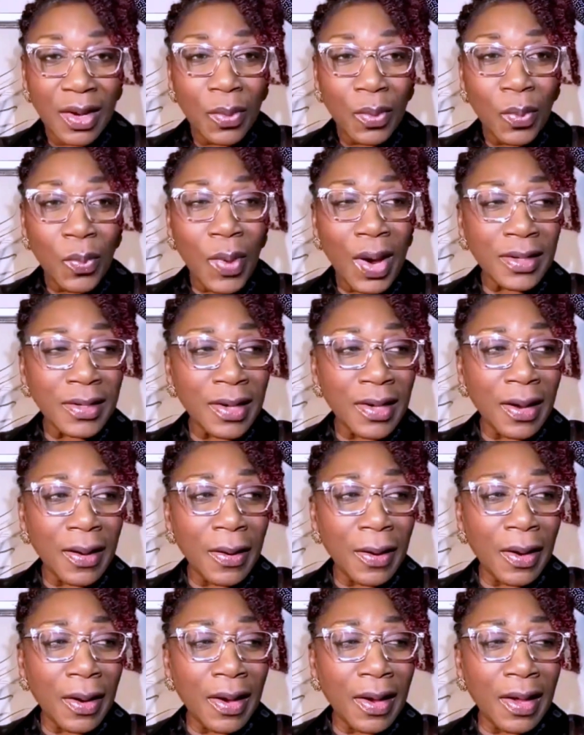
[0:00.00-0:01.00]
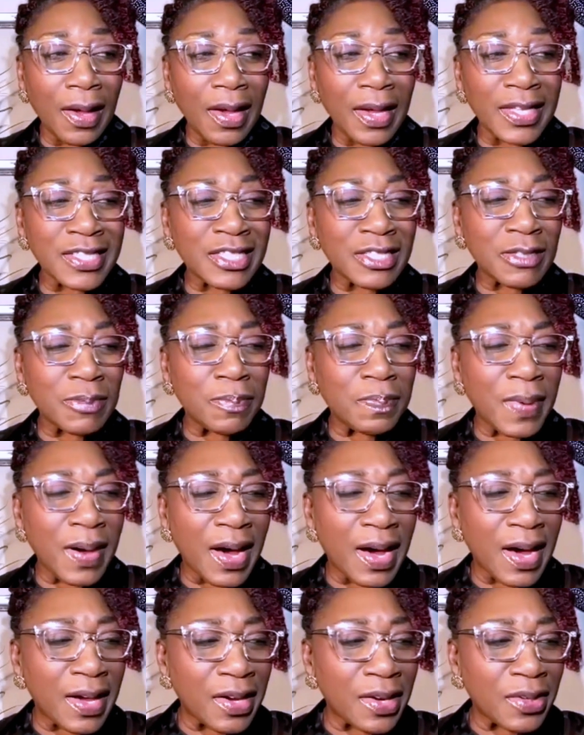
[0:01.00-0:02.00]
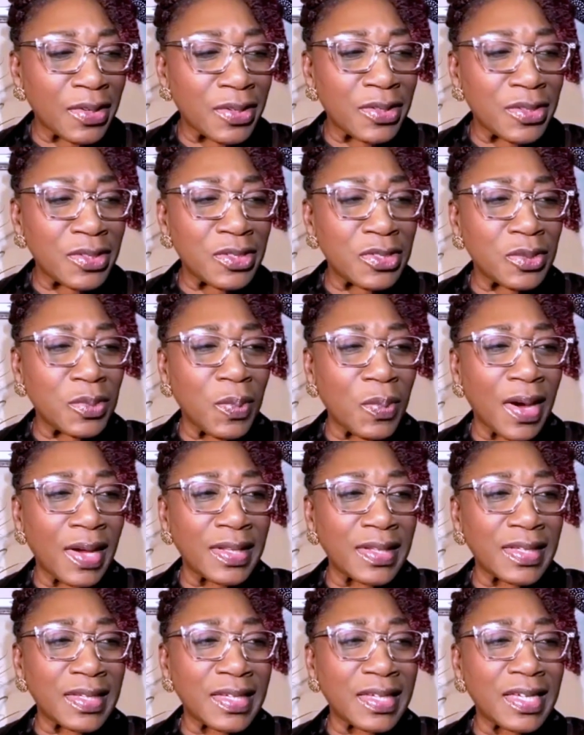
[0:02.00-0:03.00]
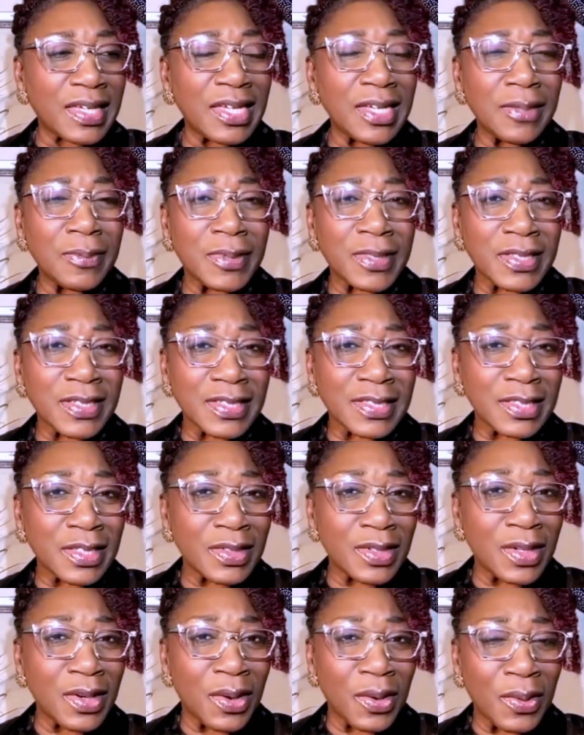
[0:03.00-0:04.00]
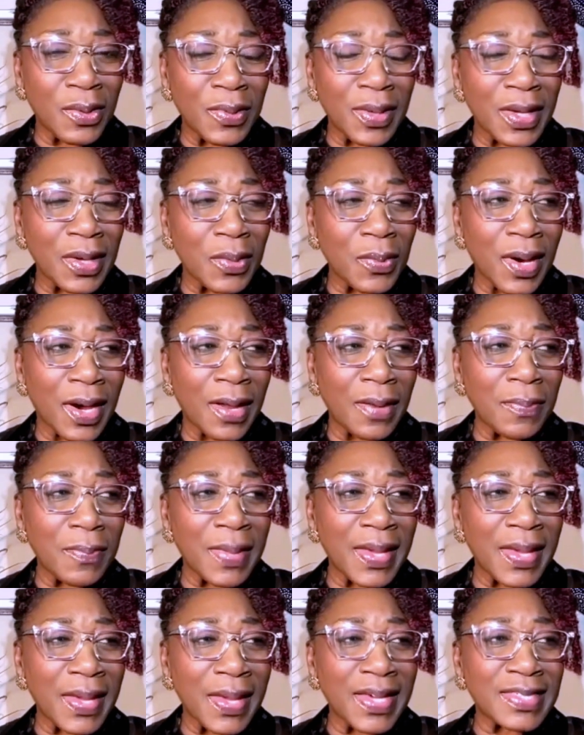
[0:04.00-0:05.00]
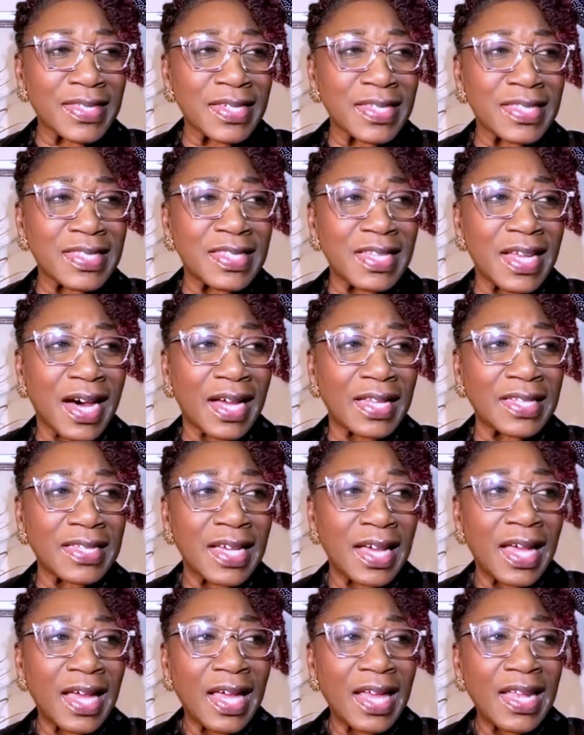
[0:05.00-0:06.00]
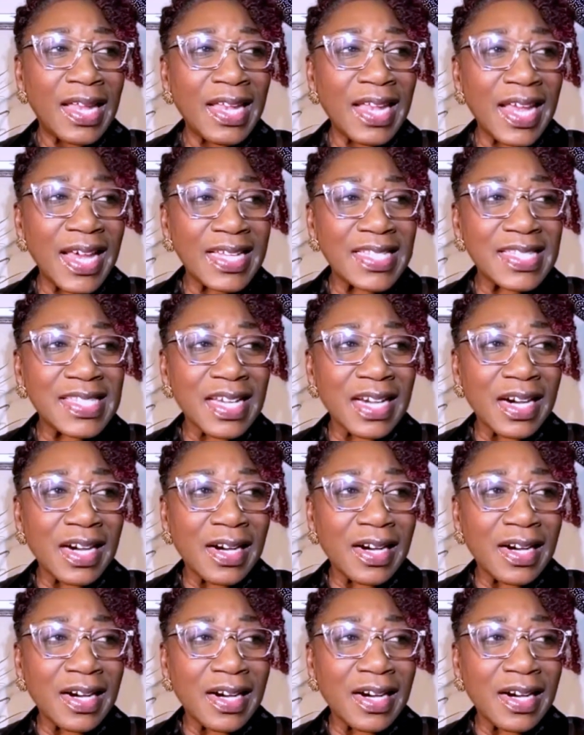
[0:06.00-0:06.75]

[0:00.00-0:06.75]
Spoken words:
what inspires, what keeps us going, what makes us not let